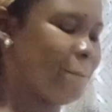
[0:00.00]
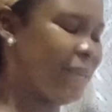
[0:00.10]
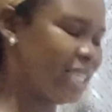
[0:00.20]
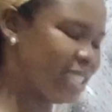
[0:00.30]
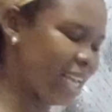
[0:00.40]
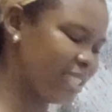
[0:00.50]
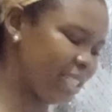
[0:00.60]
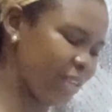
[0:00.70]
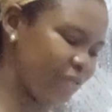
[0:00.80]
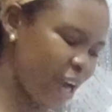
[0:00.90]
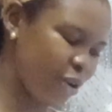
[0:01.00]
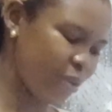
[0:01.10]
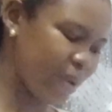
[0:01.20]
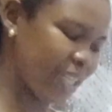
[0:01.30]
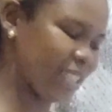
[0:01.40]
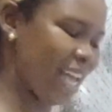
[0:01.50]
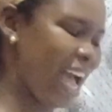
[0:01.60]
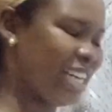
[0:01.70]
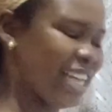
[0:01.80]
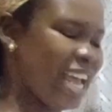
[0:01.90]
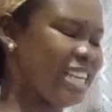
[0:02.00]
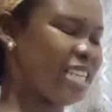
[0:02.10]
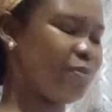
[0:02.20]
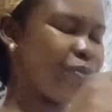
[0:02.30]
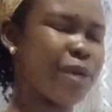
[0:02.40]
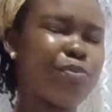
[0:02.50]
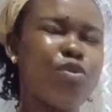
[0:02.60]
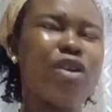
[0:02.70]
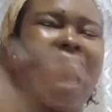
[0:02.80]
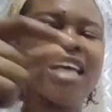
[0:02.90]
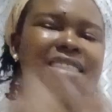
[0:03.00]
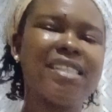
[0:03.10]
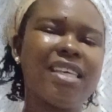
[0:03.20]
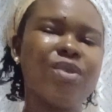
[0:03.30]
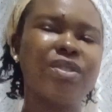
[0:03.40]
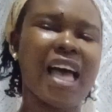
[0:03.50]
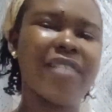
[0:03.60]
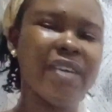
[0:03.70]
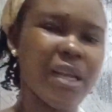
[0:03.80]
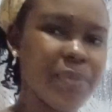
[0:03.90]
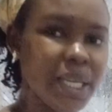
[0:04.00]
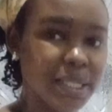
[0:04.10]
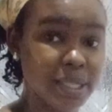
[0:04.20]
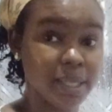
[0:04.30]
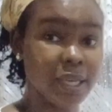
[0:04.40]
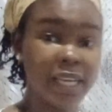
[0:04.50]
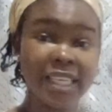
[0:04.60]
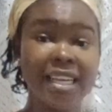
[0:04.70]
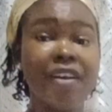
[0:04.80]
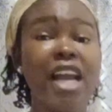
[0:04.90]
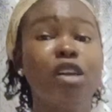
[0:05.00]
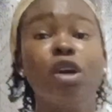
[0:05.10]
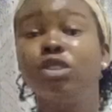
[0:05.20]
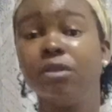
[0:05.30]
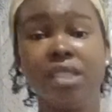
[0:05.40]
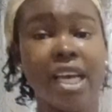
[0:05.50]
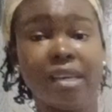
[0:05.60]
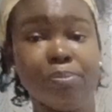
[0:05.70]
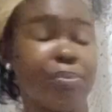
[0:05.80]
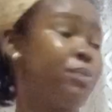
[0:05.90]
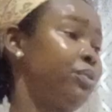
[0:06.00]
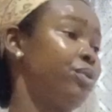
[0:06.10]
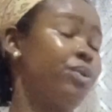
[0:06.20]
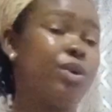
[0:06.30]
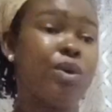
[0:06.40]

business environment, and then the people and skills availability. There are a lot of tech people.